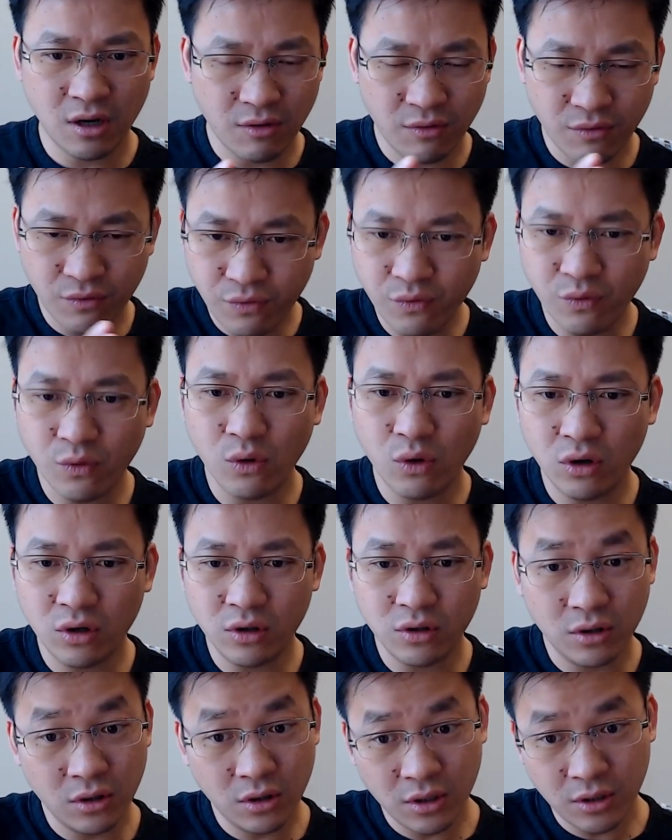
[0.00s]

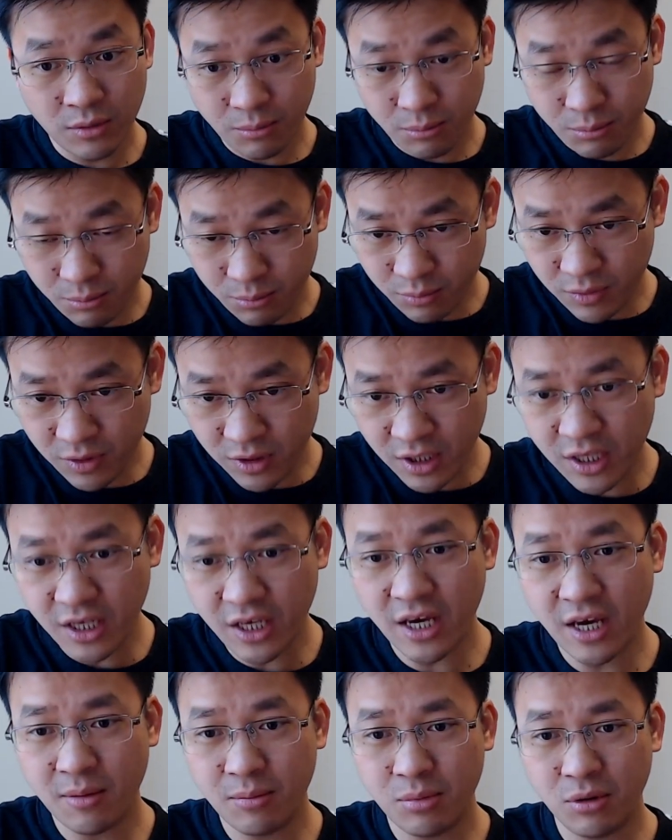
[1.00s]
for
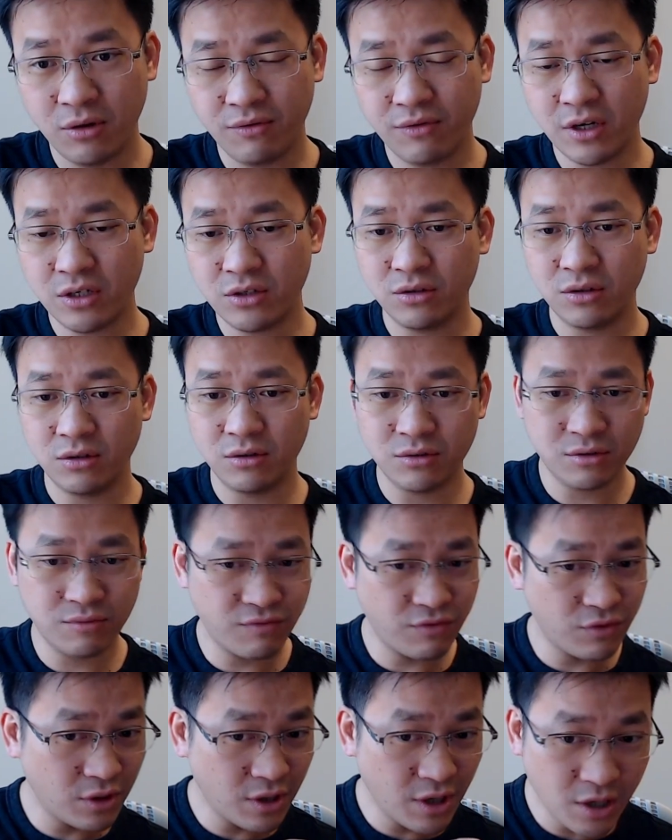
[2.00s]
TA professionals,
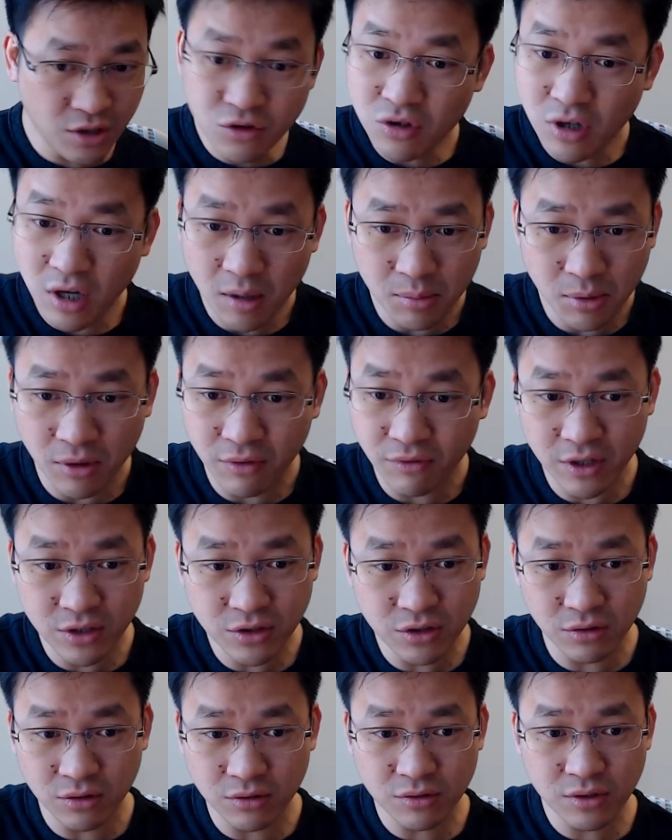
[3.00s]
for HR
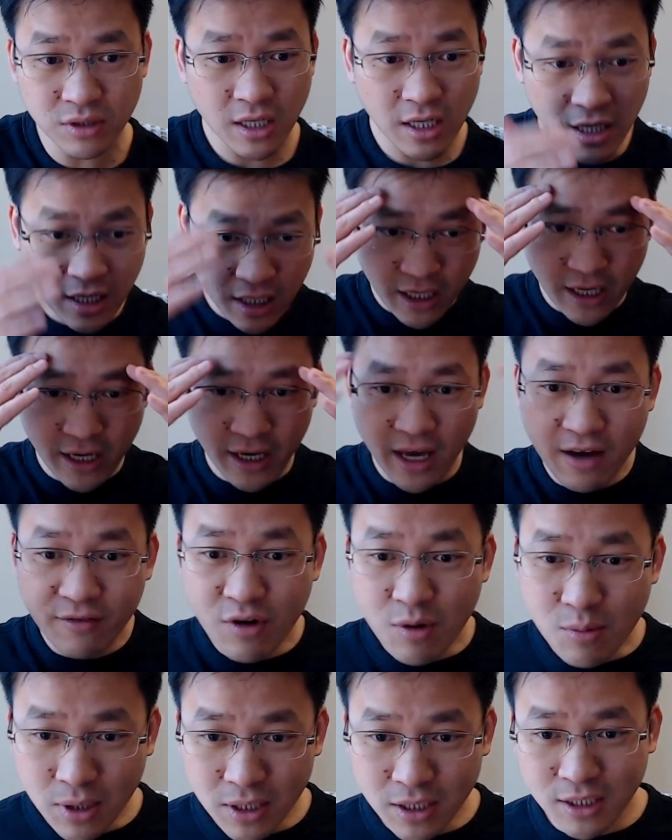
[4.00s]
professionals, and
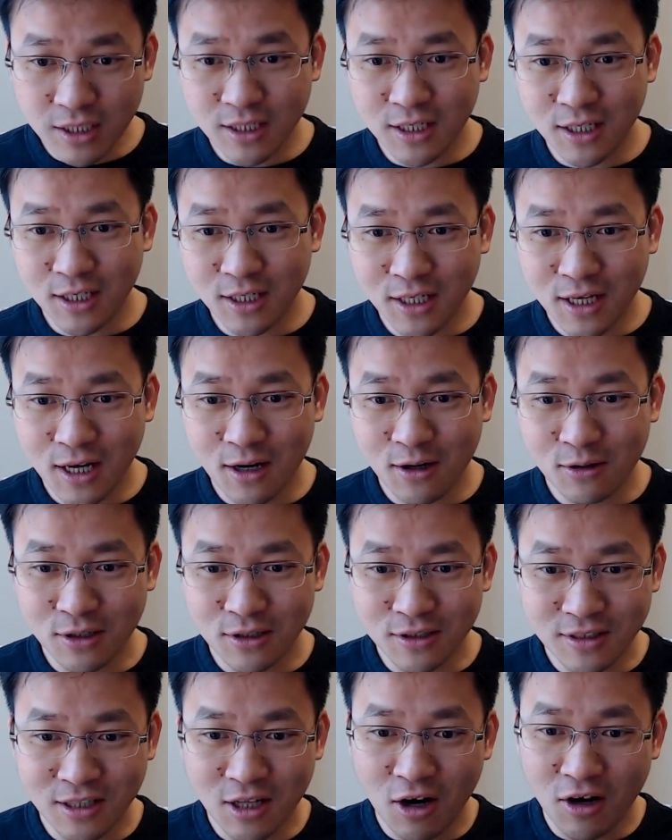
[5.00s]
everybody now
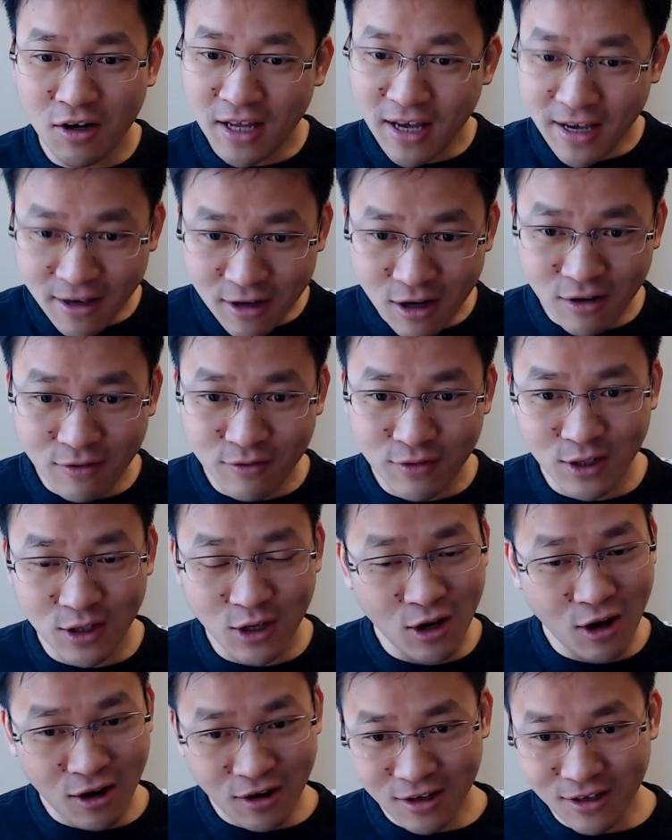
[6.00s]
is not lack of
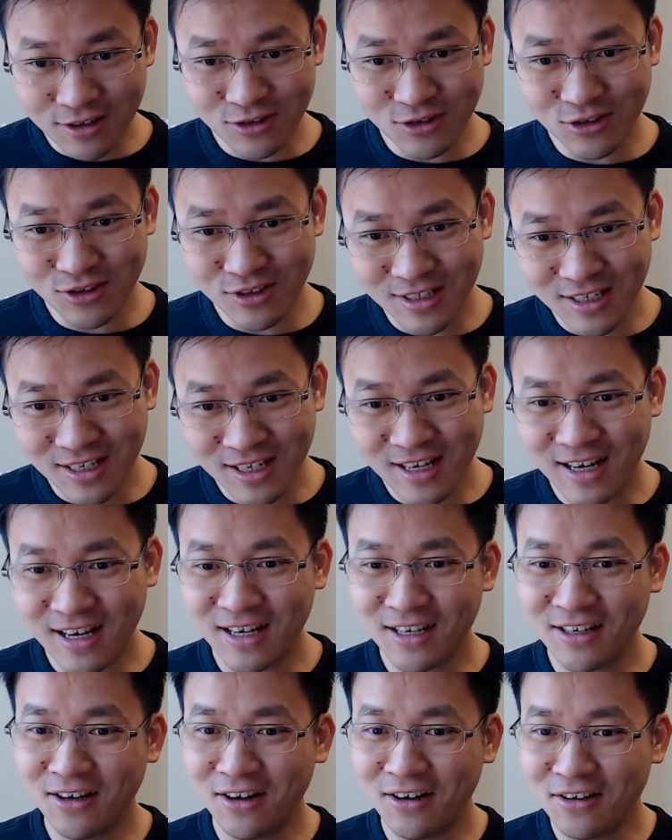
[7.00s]
knowledge
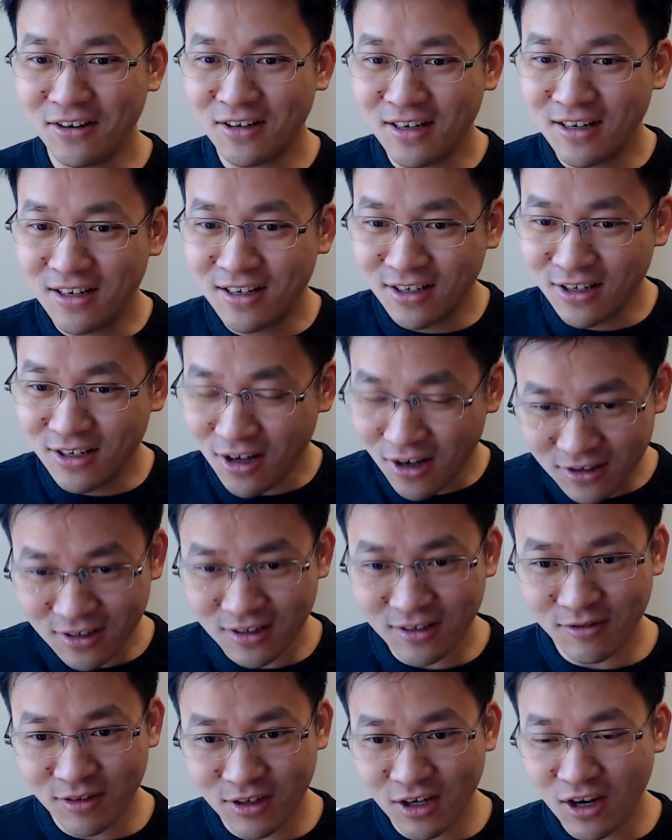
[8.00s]
and not
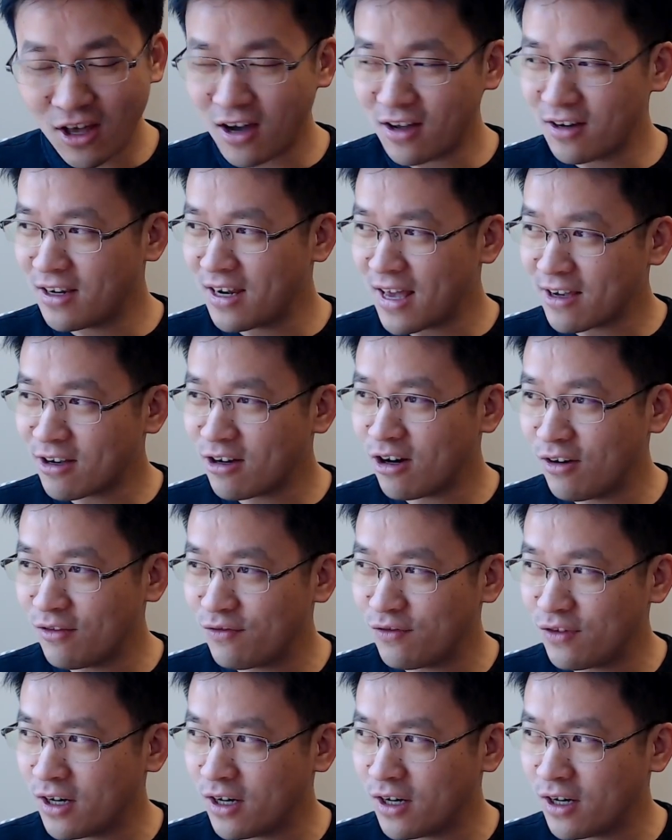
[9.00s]
lack of